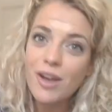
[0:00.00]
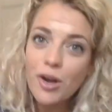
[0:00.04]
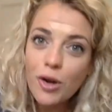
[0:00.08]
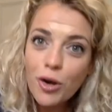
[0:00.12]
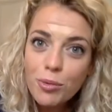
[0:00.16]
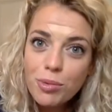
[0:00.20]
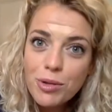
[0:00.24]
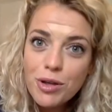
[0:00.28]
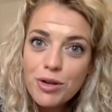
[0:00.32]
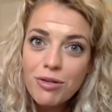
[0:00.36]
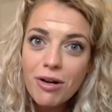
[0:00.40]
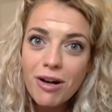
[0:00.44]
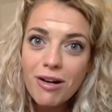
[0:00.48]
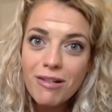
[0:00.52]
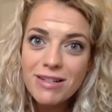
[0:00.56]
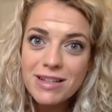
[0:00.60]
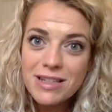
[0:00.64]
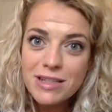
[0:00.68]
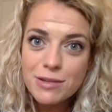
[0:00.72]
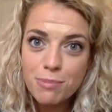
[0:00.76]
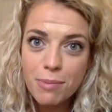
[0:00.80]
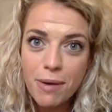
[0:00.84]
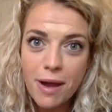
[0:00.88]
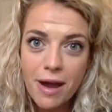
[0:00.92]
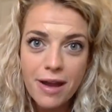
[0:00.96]
hope you are
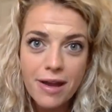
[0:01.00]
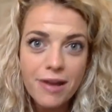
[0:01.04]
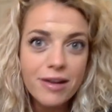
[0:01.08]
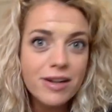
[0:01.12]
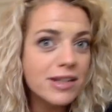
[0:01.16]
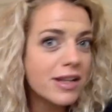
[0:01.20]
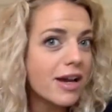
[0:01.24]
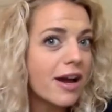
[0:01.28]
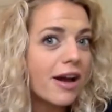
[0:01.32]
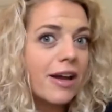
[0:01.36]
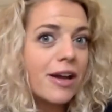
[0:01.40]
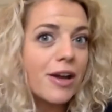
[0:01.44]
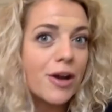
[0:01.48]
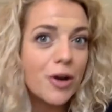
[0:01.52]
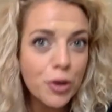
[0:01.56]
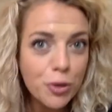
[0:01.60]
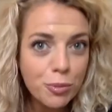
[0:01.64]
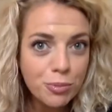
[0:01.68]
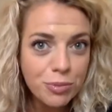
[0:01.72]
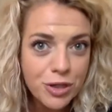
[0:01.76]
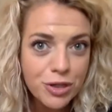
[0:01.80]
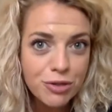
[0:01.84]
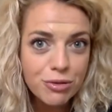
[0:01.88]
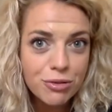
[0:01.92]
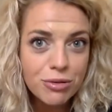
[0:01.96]
inspired. I
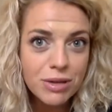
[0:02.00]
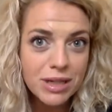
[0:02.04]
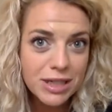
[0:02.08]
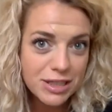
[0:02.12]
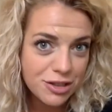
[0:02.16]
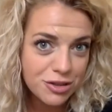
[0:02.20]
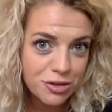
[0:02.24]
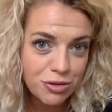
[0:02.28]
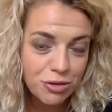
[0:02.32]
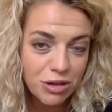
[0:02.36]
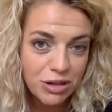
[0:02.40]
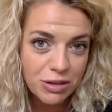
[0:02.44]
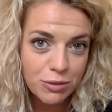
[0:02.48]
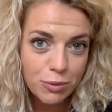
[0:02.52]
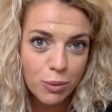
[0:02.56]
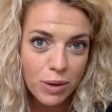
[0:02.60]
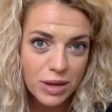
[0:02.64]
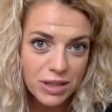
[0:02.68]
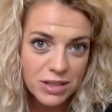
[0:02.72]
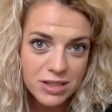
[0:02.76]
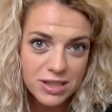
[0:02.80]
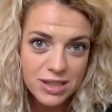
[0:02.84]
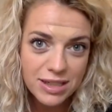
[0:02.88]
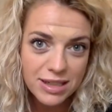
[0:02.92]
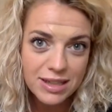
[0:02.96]
hope you enjoyed
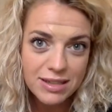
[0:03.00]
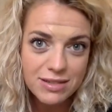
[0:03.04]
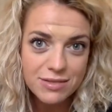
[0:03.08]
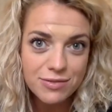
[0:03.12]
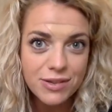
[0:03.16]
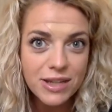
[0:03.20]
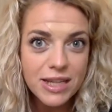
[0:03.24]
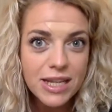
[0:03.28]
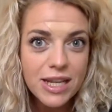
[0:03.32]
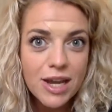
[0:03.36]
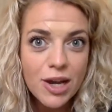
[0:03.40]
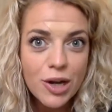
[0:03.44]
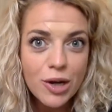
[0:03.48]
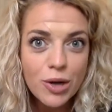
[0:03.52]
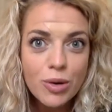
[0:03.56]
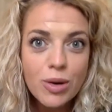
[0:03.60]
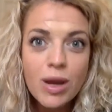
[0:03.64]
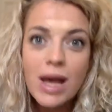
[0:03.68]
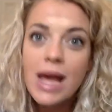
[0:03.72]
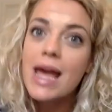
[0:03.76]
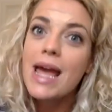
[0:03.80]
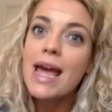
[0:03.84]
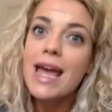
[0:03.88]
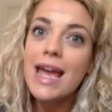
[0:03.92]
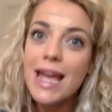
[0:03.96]
watching this video.
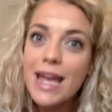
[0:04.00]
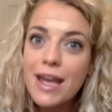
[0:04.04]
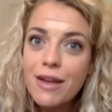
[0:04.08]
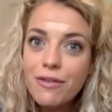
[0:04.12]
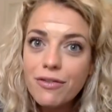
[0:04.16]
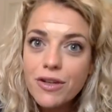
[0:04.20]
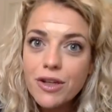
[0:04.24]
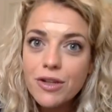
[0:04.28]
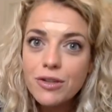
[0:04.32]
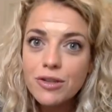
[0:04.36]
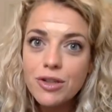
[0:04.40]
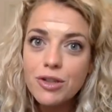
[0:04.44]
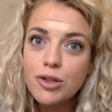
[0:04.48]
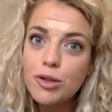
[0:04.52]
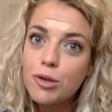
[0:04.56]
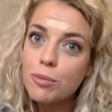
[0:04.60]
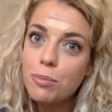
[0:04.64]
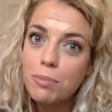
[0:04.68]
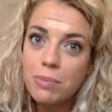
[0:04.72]
If you do,